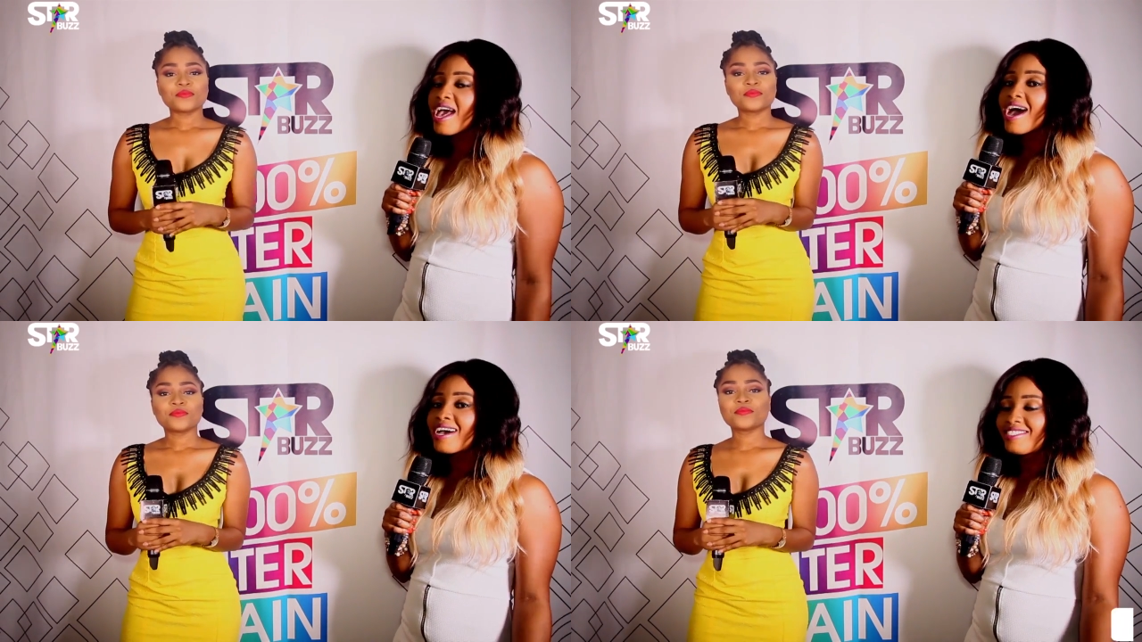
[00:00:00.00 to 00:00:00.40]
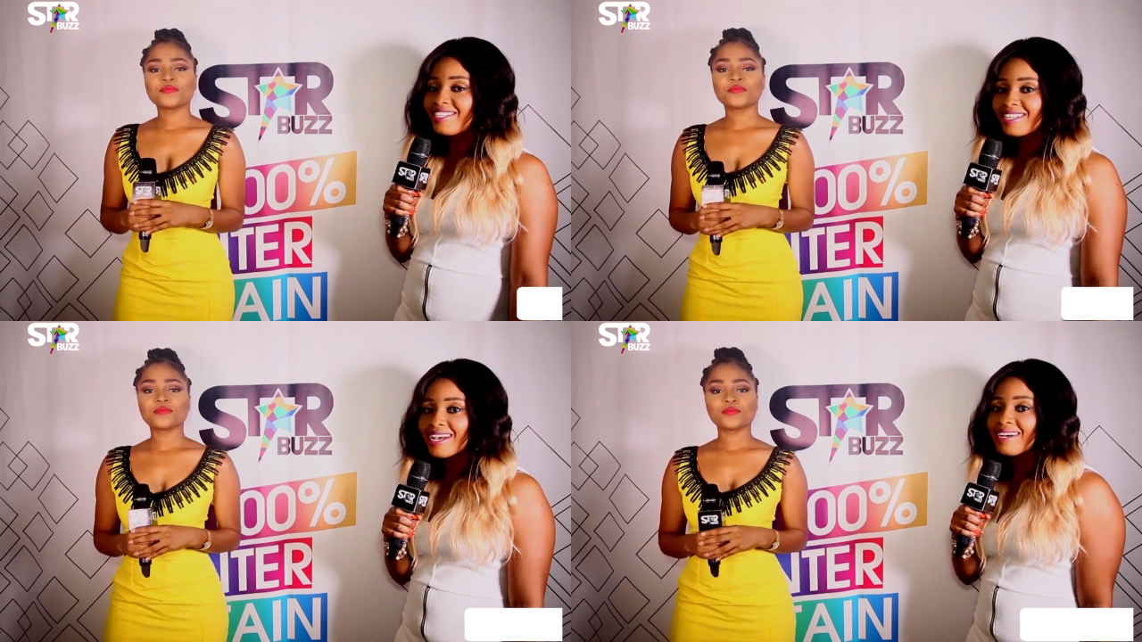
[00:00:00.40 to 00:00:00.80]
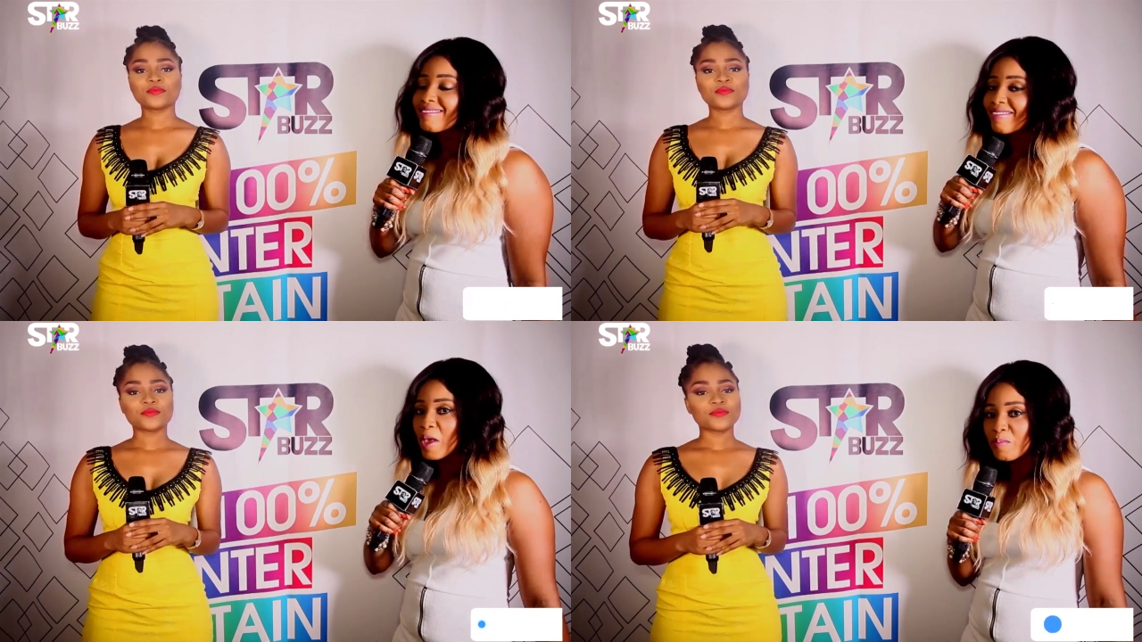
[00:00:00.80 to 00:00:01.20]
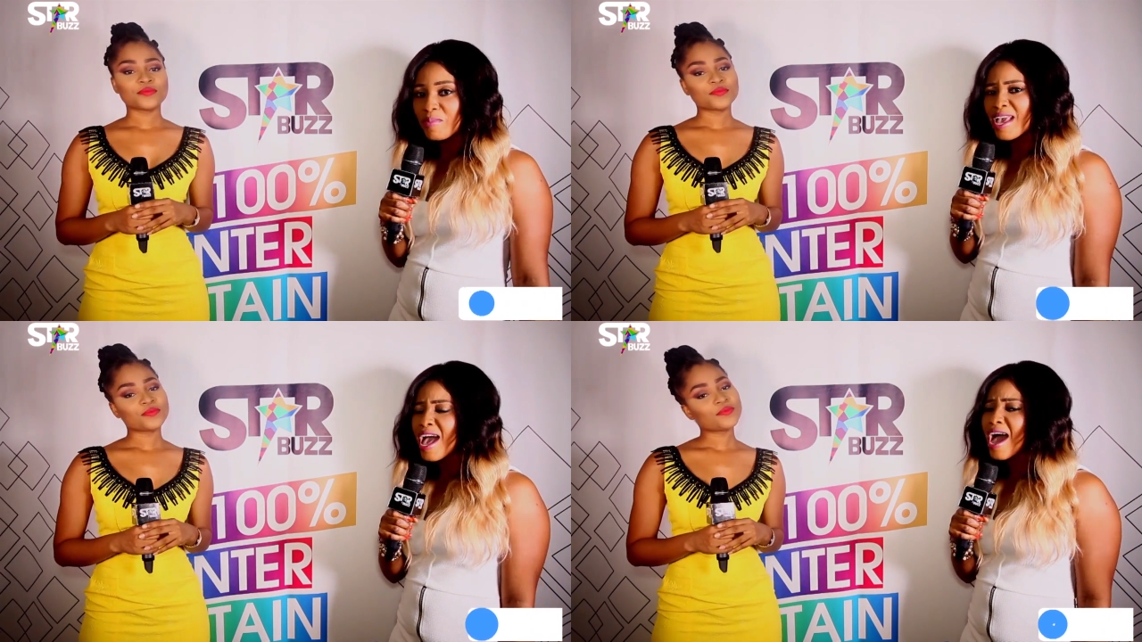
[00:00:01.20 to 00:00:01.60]
Speaker 1: Adina
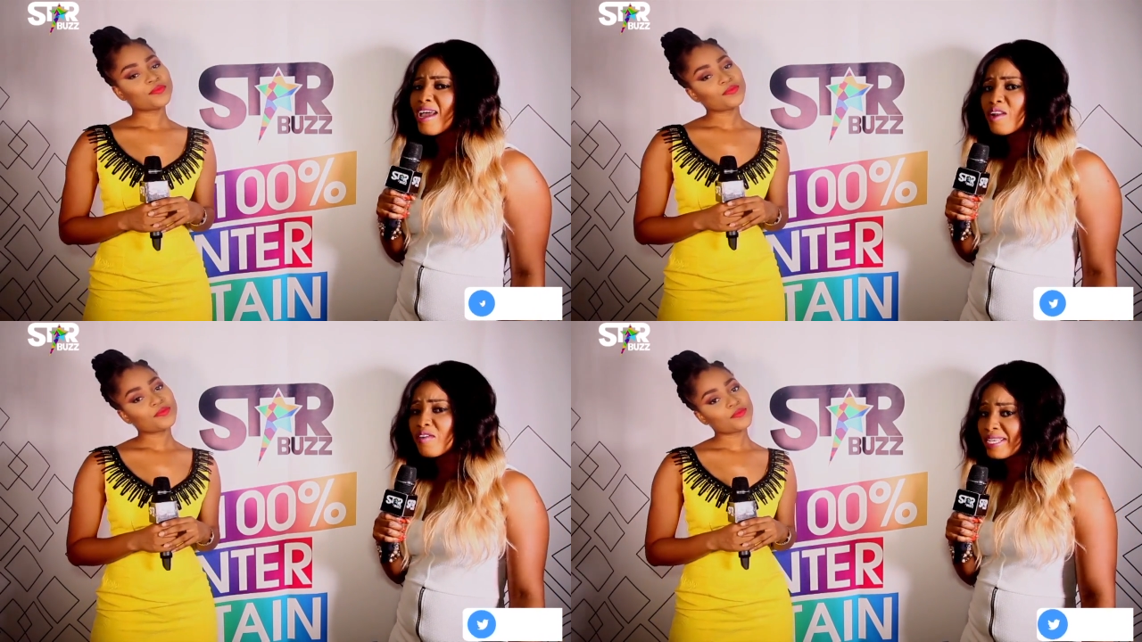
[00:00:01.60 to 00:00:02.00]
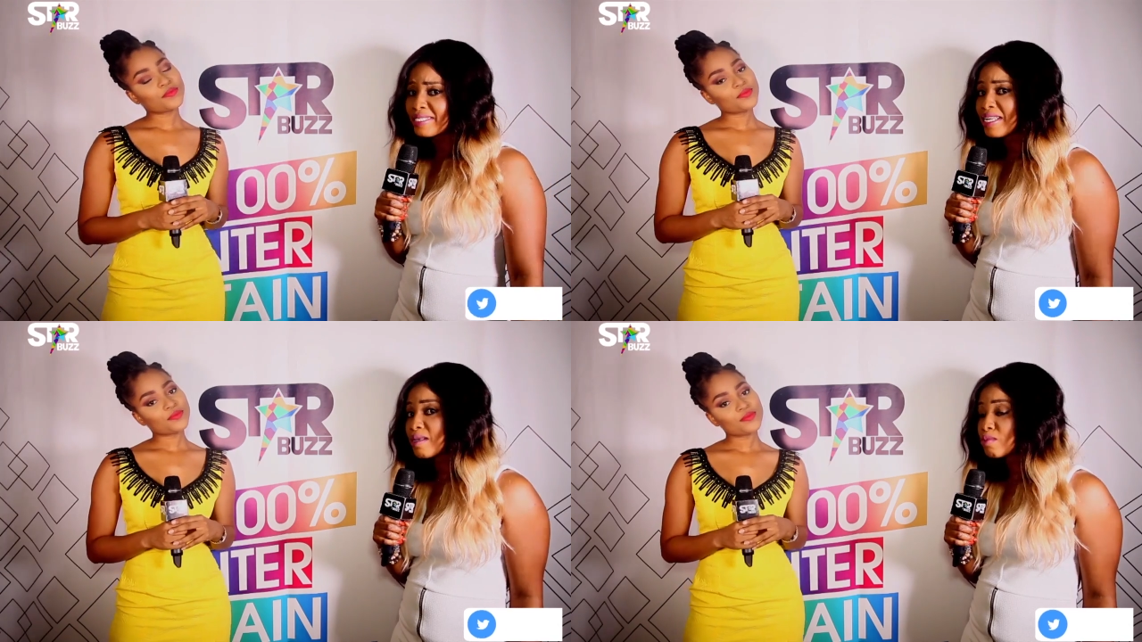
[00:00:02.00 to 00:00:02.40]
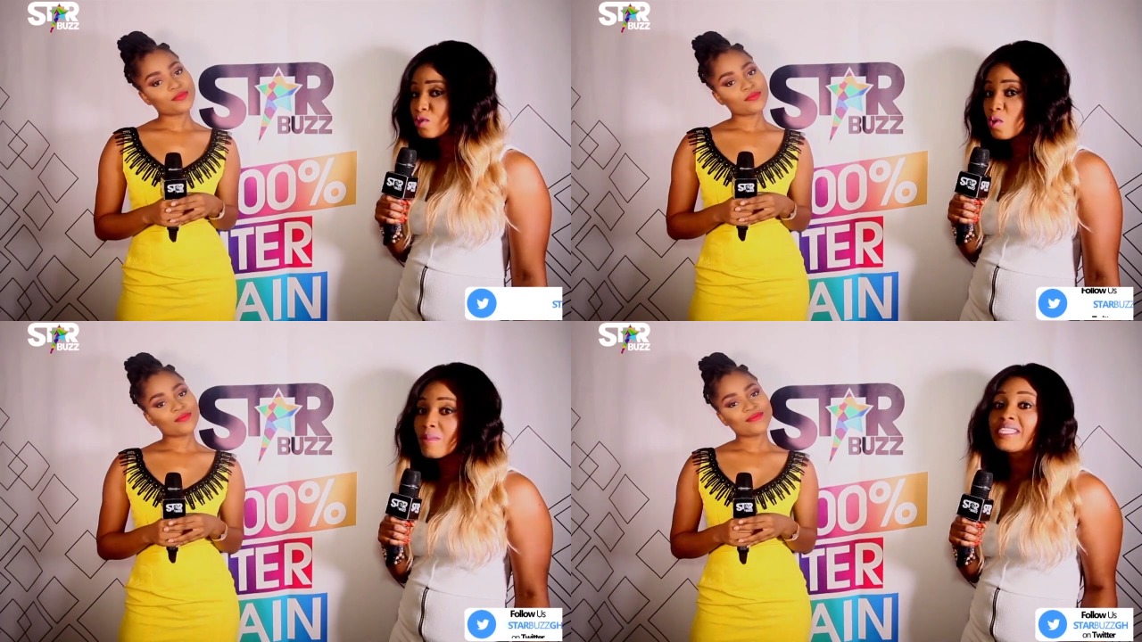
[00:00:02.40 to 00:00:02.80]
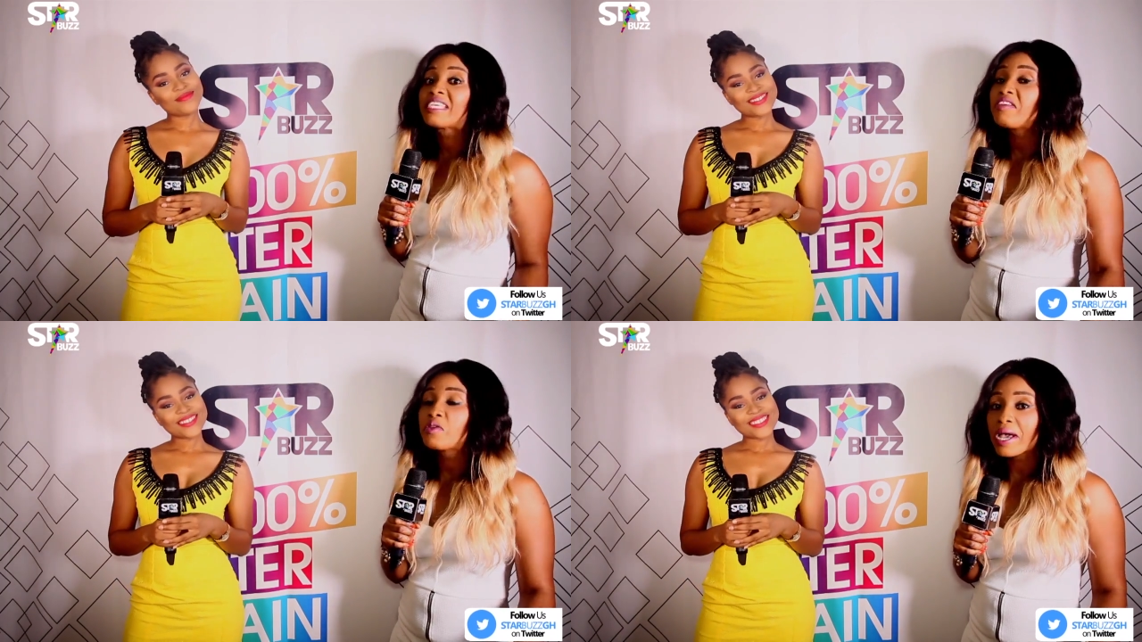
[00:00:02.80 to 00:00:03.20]
Thembi. I love her surname so much,
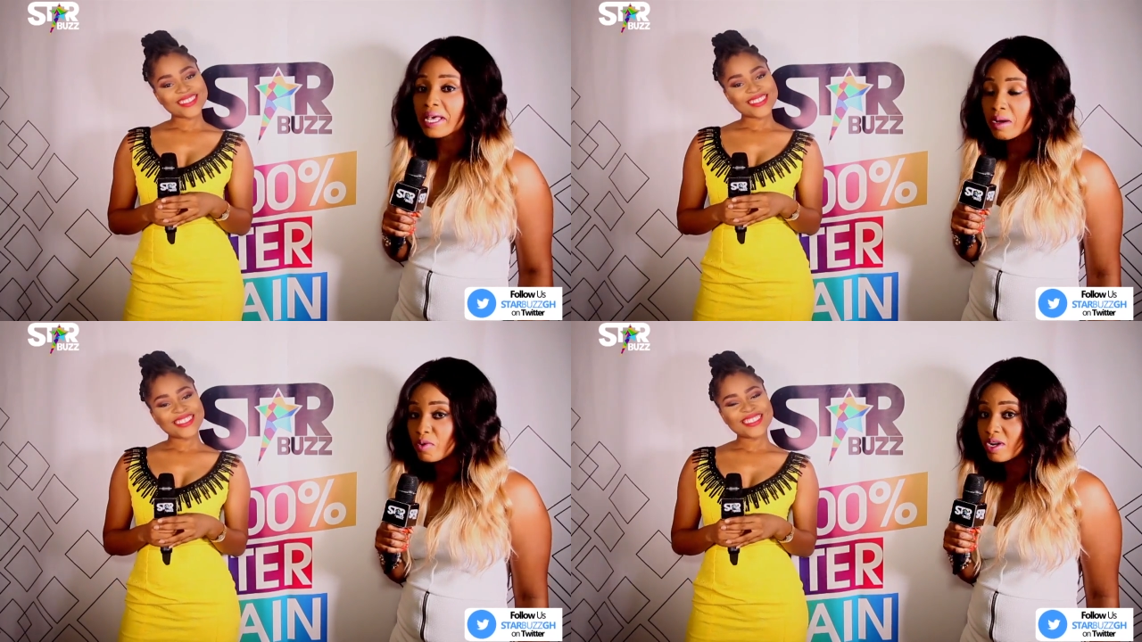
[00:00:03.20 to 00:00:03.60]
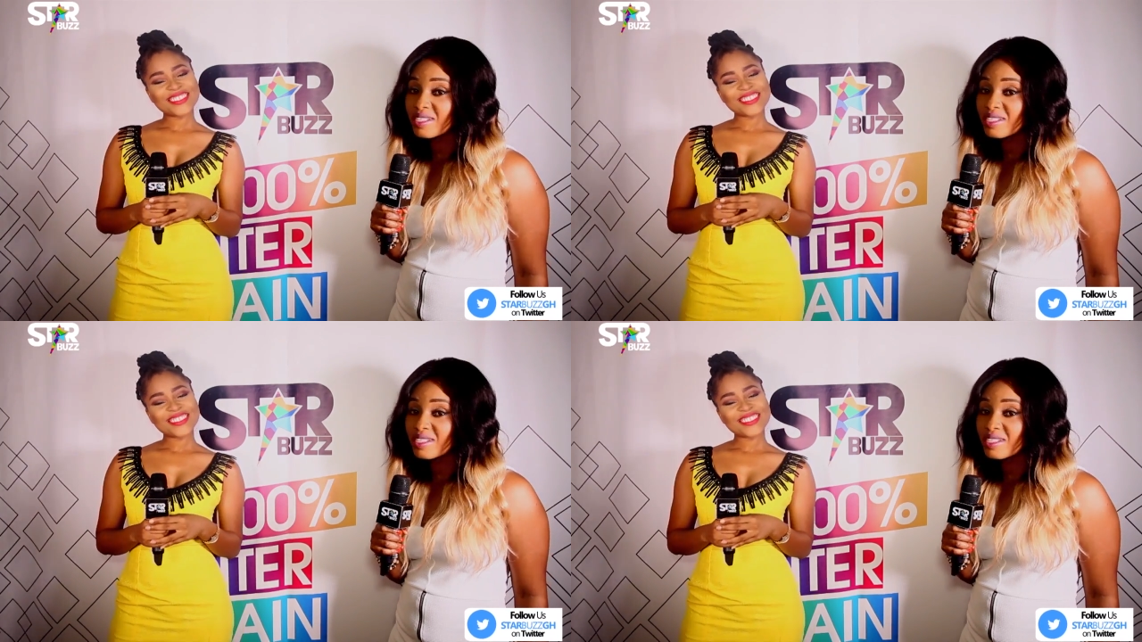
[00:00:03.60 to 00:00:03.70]
even though I can't pronounce.